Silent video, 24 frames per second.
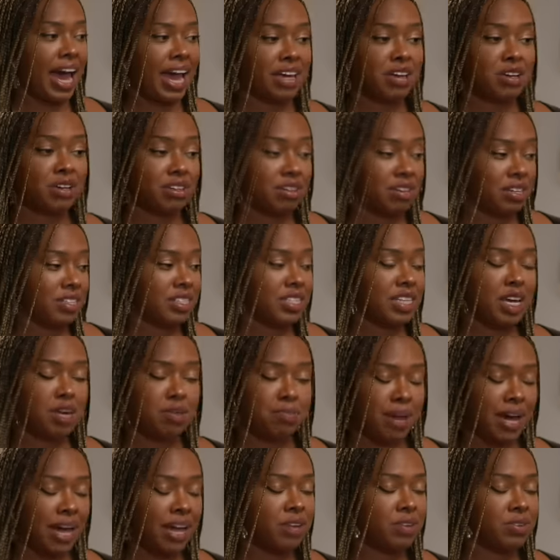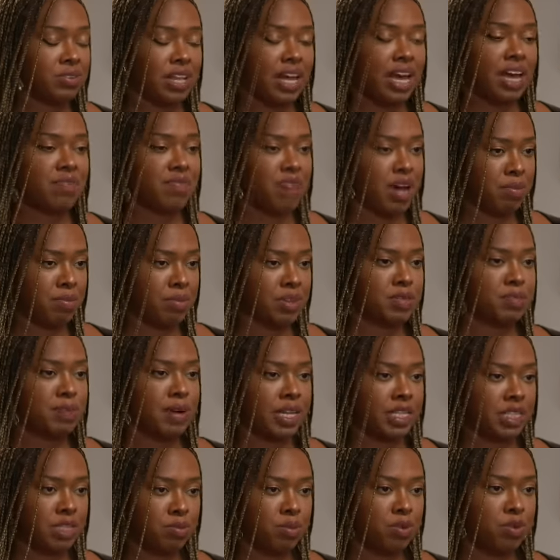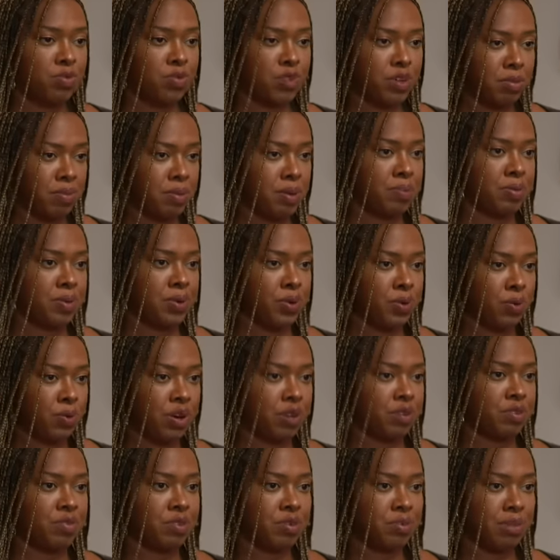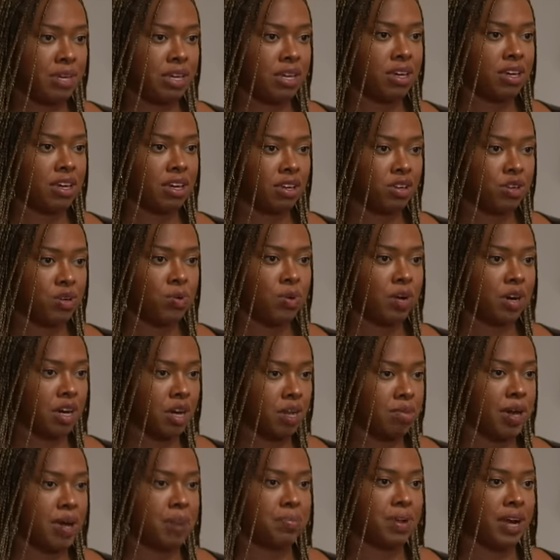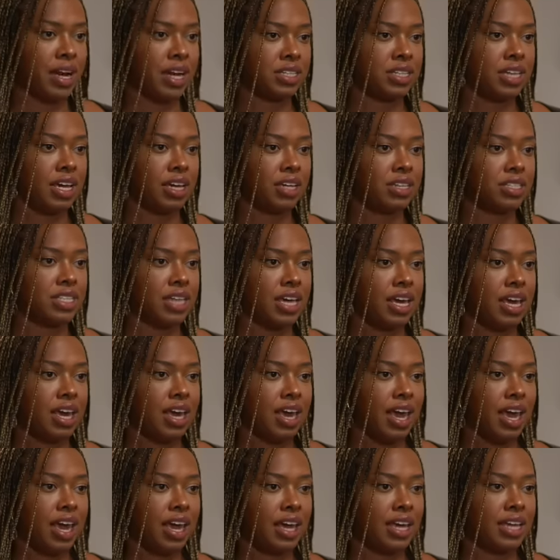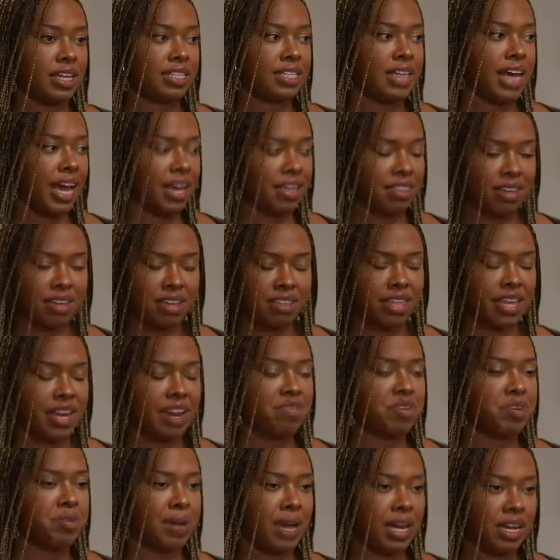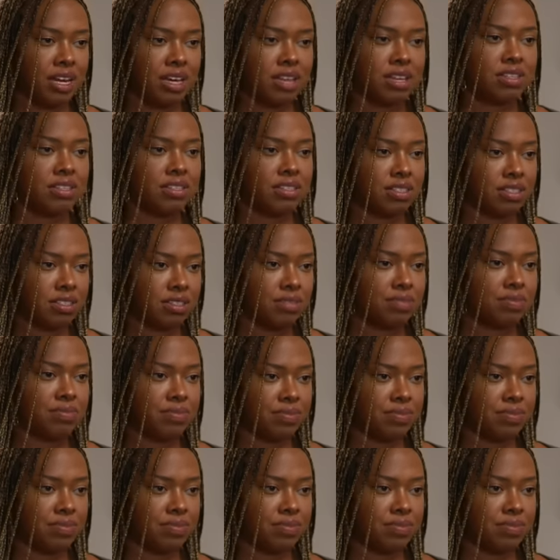I can say in my own life, I'm responsible for the people who work for me and who work on my projects, and I think that everybody is.